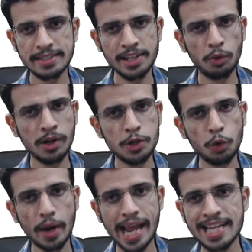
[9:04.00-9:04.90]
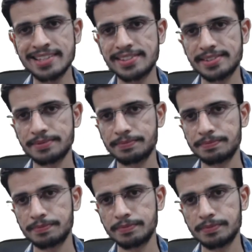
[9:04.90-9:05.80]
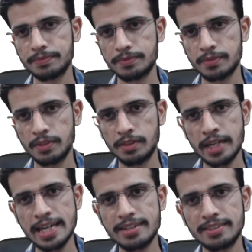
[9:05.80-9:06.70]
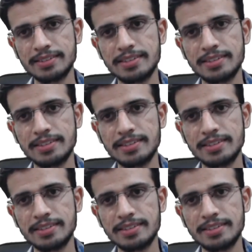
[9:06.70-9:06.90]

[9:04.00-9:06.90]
is equal to X, right?